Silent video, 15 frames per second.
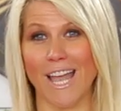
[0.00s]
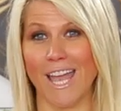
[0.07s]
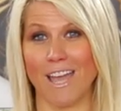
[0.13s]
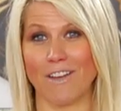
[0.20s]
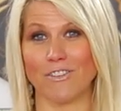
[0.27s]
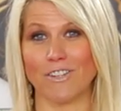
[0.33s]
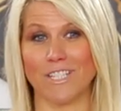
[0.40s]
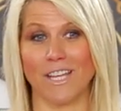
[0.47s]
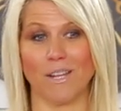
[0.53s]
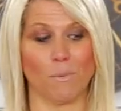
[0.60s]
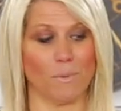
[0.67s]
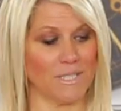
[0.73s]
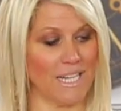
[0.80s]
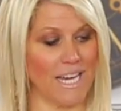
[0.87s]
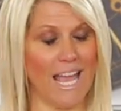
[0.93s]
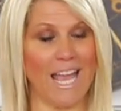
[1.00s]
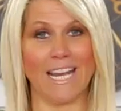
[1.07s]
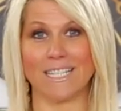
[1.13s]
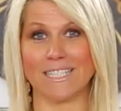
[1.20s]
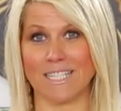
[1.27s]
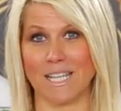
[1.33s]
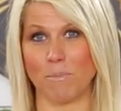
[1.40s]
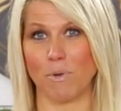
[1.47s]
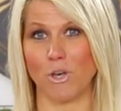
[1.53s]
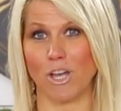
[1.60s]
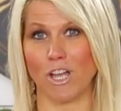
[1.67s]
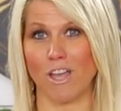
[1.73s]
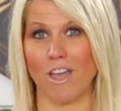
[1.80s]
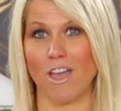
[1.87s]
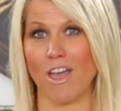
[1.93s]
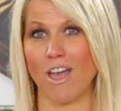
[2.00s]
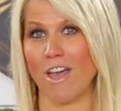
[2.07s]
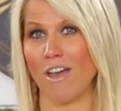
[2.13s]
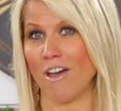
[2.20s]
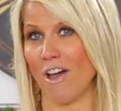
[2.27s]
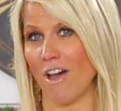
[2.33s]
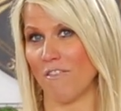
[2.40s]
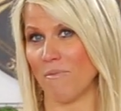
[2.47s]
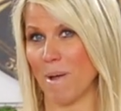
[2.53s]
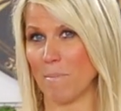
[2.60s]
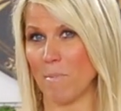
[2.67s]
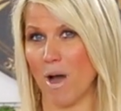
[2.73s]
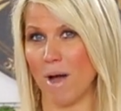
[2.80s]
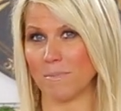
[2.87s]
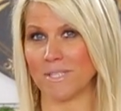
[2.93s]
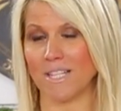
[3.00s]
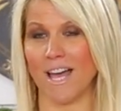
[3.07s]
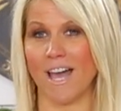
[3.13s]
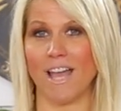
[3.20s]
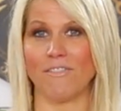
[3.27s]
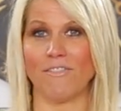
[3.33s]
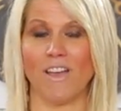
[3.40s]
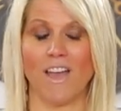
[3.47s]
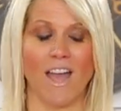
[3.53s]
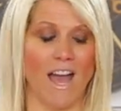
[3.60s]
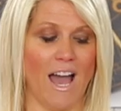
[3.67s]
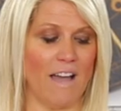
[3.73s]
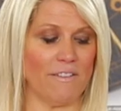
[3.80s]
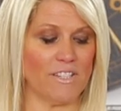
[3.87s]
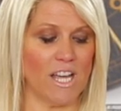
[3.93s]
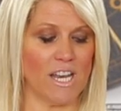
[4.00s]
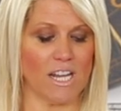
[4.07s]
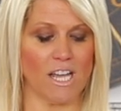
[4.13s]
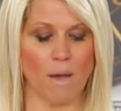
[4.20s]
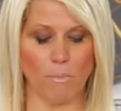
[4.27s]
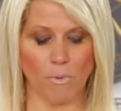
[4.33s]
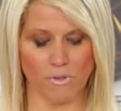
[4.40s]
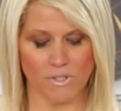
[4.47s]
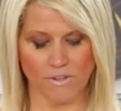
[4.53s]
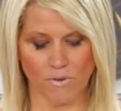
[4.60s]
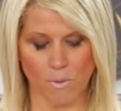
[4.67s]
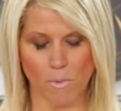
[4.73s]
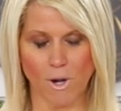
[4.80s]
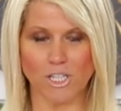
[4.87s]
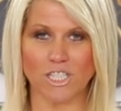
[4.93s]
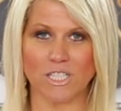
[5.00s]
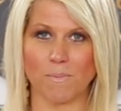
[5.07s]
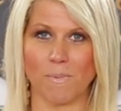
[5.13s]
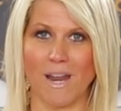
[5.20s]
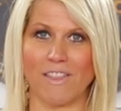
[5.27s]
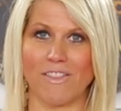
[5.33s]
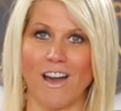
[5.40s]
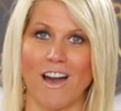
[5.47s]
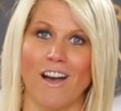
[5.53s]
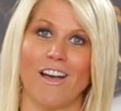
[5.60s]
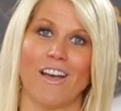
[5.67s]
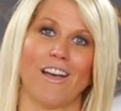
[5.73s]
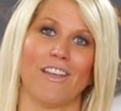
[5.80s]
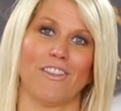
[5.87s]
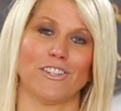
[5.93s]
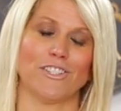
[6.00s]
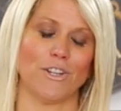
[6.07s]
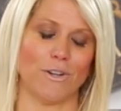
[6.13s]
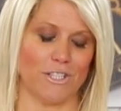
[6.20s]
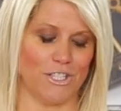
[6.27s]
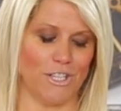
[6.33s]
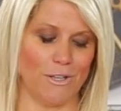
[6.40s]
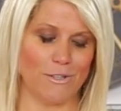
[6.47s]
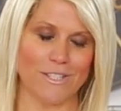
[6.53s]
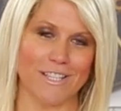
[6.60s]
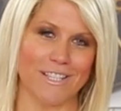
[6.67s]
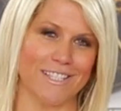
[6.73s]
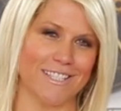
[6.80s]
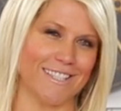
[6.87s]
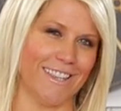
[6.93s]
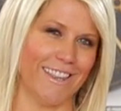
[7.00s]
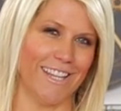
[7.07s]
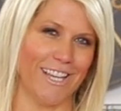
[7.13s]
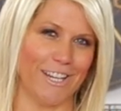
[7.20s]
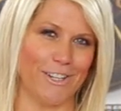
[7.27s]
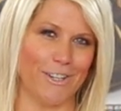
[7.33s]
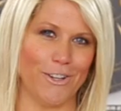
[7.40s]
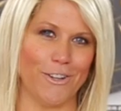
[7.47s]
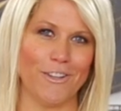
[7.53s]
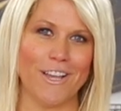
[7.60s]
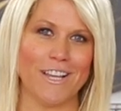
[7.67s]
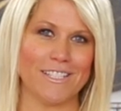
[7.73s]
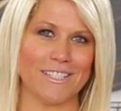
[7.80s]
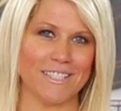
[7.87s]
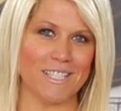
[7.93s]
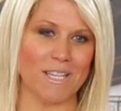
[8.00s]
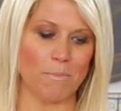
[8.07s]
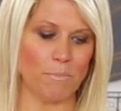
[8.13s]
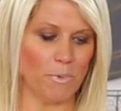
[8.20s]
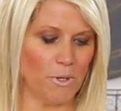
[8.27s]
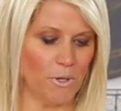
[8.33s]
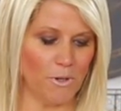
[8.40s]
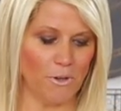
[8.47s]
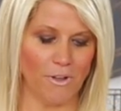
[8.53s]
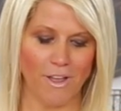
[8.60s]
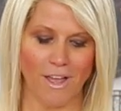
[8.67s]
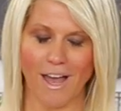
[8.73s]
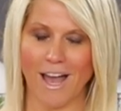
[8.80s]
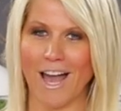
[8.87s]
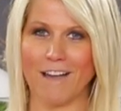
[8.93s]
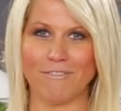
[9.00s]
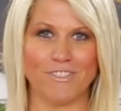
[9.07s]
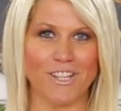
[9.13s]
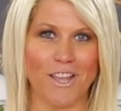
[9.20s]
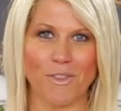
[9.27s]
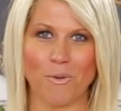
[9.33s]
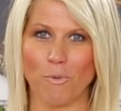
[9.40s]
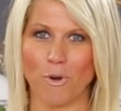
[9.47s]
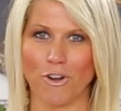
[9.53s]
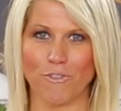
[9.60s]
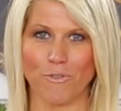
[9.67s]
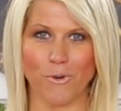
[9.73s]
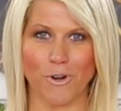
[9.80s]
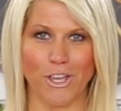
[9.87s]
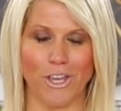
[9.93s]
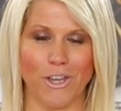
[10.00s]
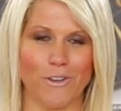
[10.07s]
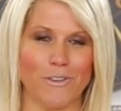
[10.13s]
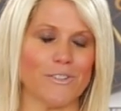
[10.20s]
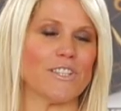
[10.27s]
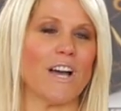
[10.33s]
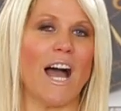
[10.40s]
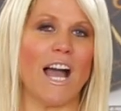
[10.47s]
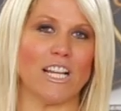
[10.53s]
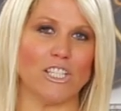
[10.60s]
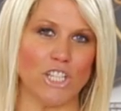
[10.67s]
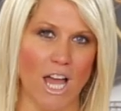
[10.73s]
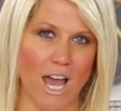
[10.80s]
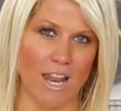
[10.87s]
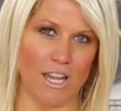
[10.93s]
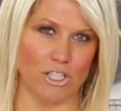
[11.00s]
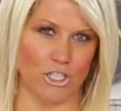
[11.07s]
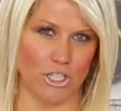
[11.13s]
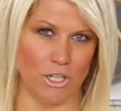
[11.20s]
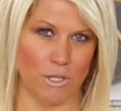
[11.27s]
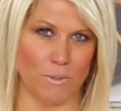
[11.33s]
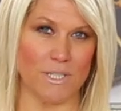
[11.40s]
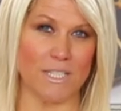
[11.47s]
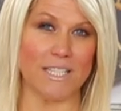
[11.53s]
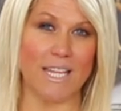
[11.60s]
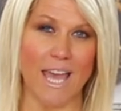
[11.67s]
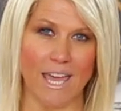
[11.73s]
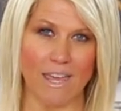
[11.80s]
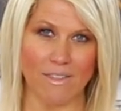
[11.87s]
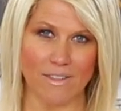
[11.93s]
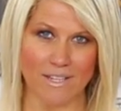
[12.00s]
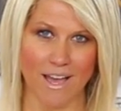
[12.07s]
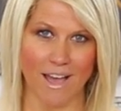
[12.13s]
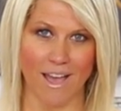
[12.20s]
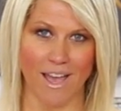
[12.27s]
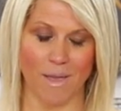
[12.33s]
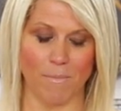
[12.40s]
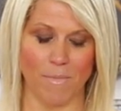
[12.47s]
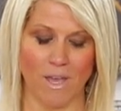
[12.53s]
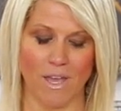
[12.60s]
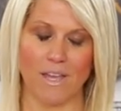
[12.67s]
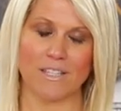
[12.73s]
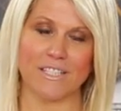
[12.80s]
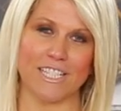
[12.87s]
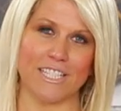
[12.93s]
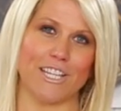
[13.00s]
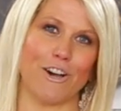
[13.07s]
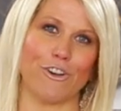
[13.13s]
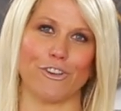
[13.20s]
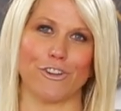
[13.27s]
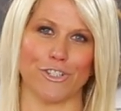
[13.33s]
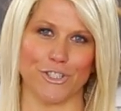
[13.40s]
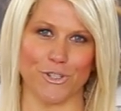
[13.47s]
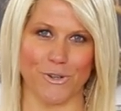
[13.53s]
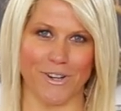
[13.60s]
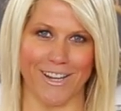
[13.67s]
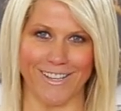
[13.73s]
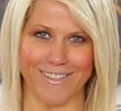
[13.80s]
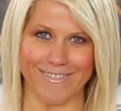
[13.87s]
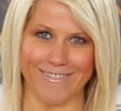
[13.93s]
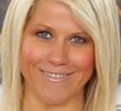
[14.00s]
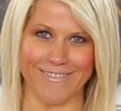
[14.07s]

I ever did was an A to Z book of my mom's life. I've done a couple different projects, but I thought, there's no excuse. This is little, simple. I've done the work for you. So I challenge you to take the time to tell your story.